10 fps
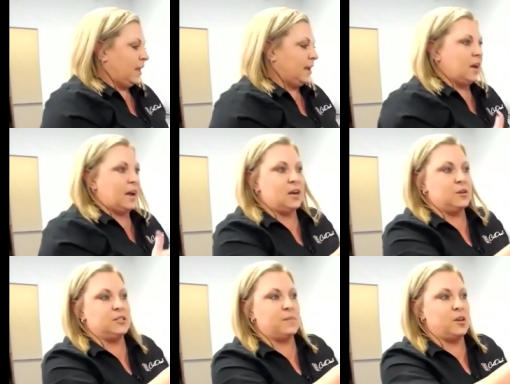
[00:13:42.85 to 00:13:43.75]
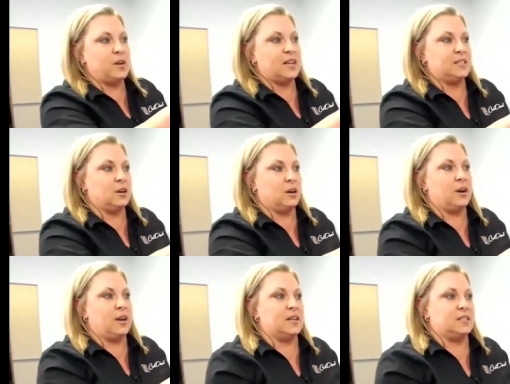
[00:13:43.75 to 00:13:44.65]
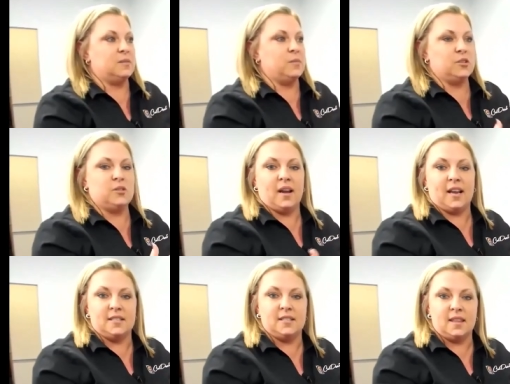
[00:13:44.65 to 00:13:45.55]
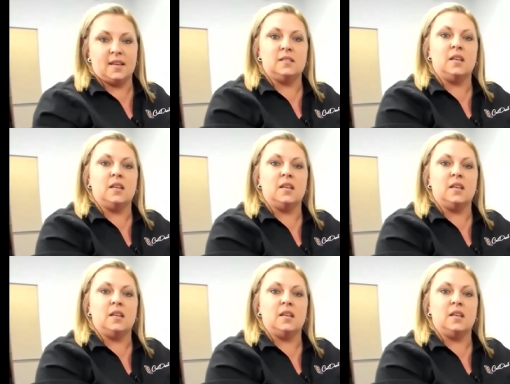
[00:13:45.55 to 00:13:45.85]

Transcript: and I know some of you guys are already customers, so I can say this.